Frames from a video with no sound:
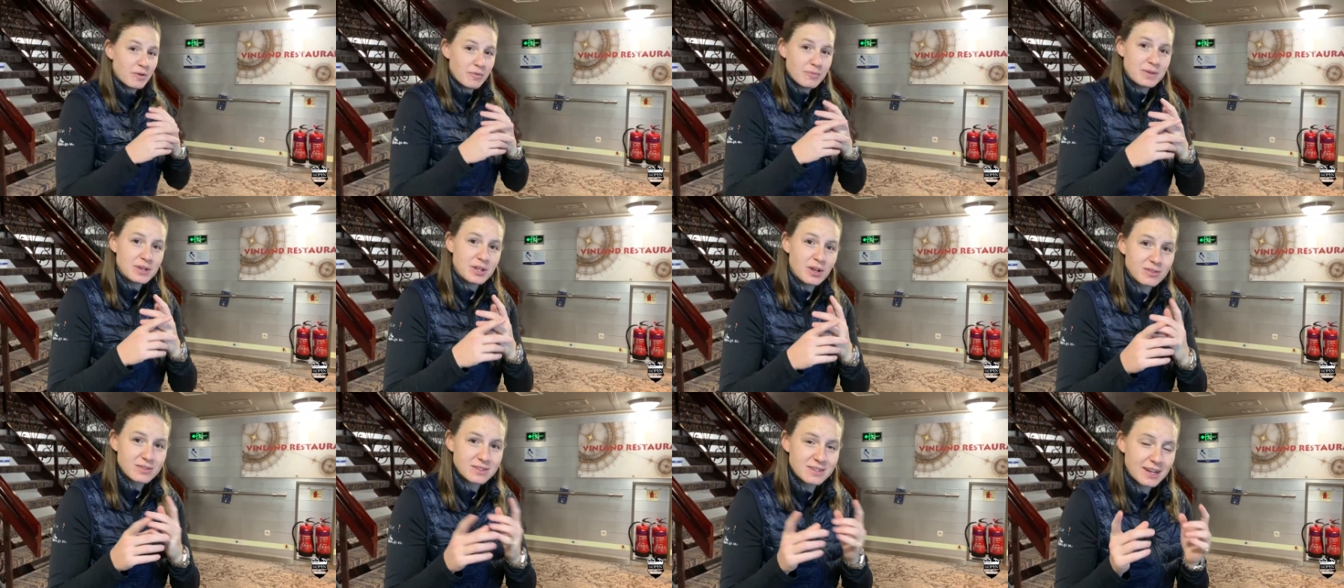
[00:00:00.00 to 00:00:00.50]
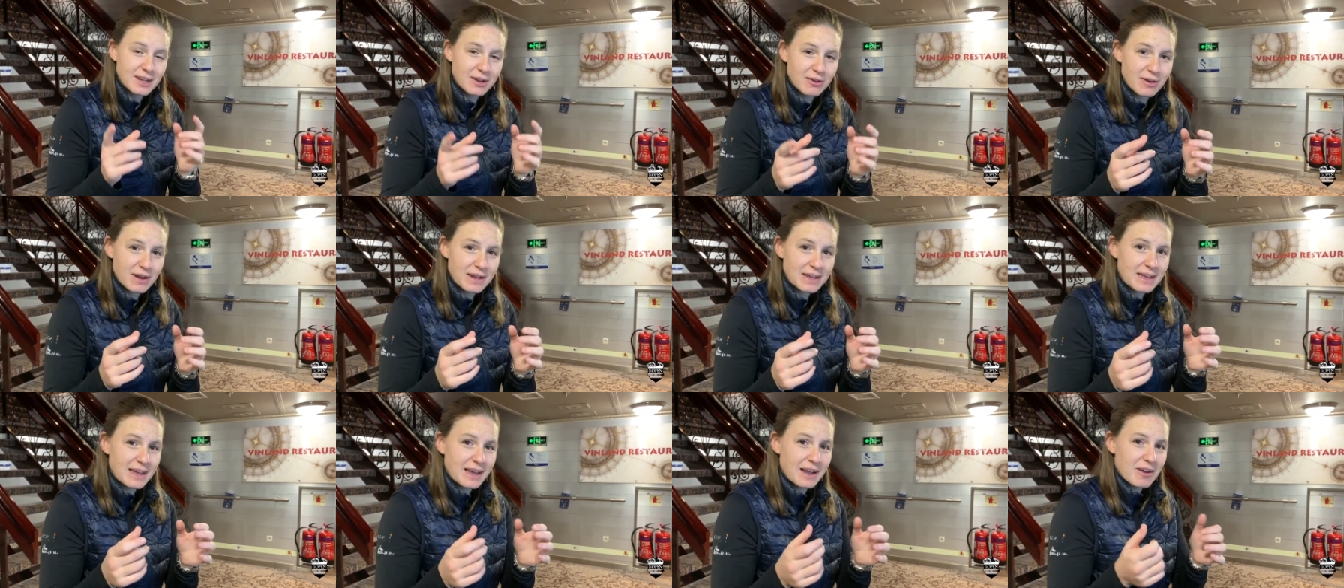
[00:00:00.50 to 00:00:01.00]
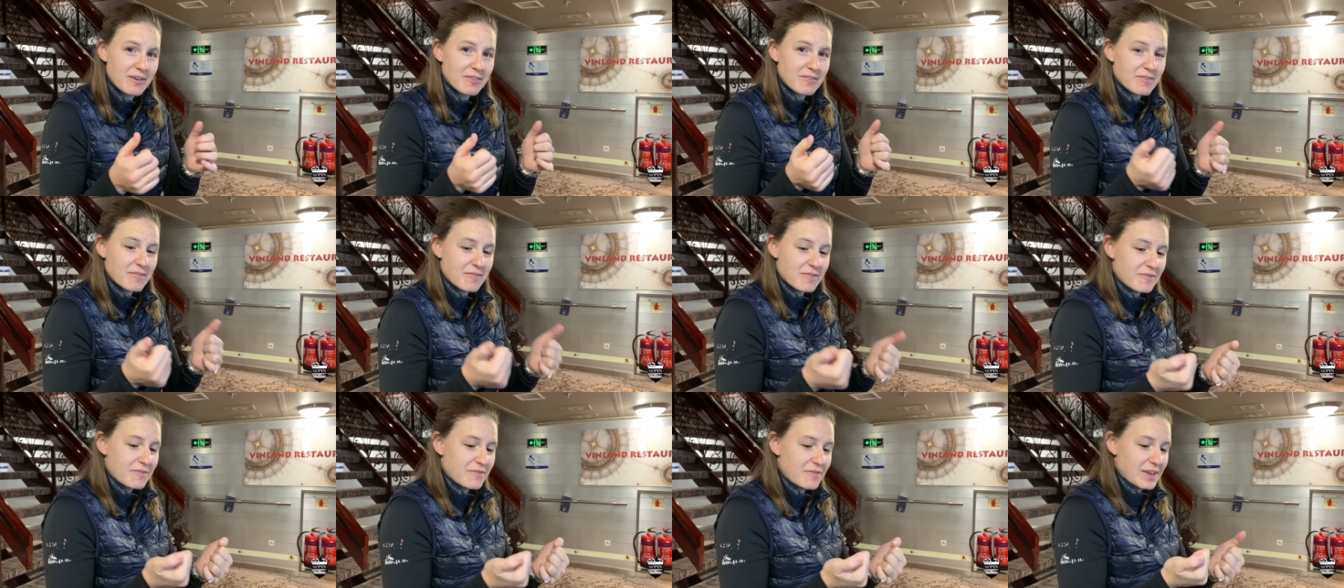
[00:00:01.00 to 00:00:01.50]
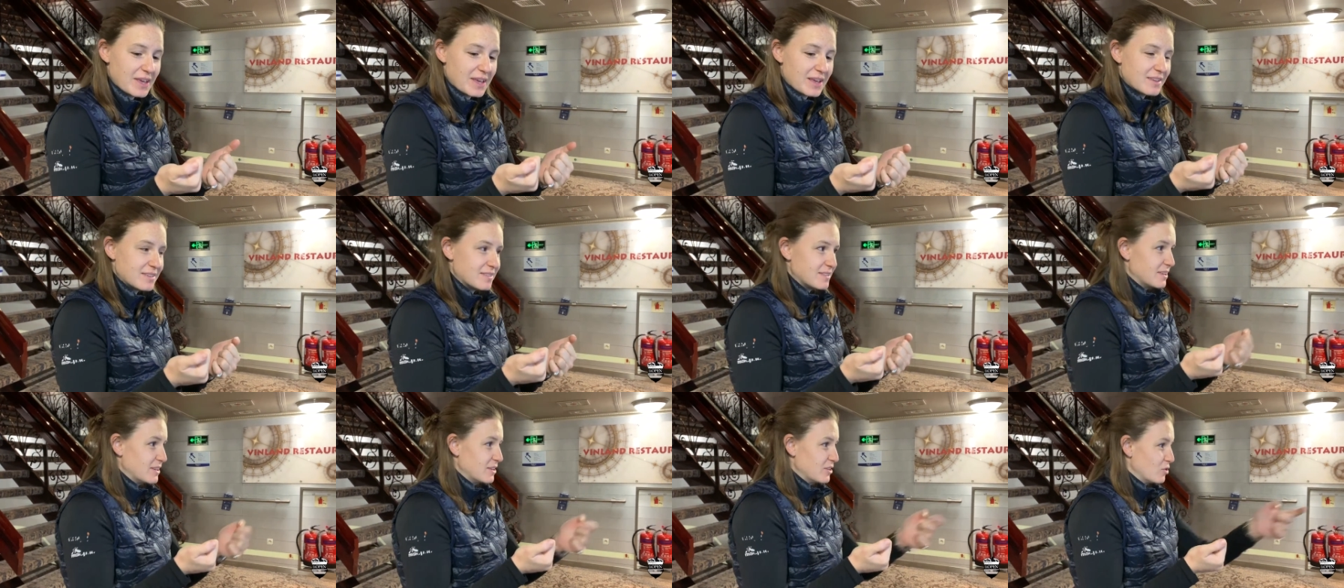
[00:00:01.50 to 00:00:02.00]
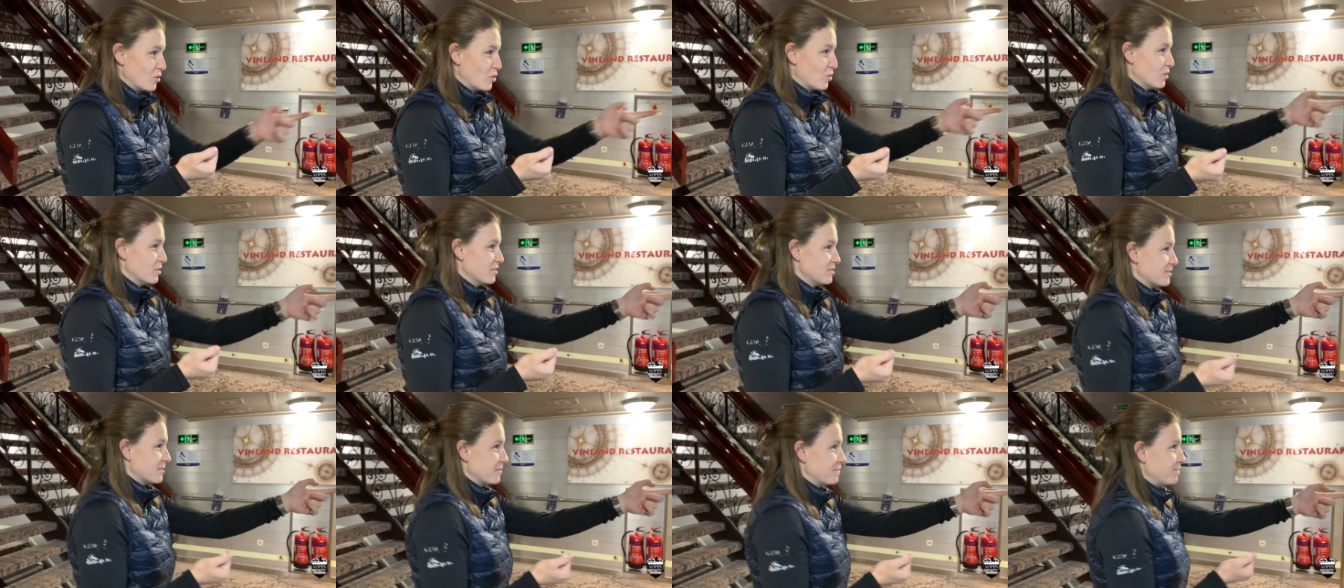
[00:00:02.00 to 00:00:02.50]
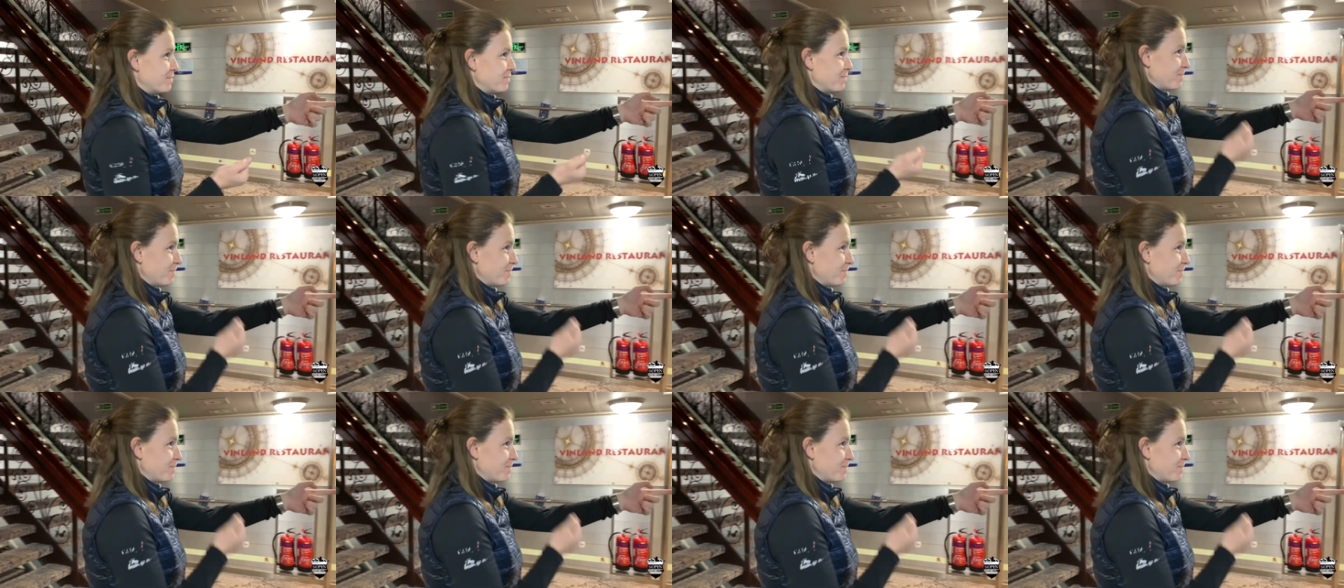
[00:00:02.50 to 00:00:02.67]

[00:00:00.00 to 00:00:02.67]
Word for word: We've been told to take great care of fingers indoors